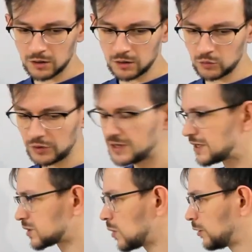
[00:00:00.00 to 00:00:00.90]
Well,
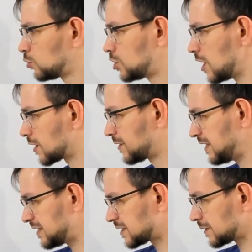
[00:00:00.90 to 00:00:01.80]
easiest way to check
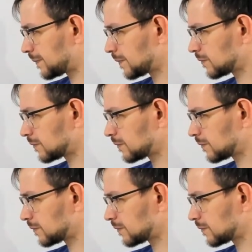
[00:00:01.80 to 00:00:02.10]
this,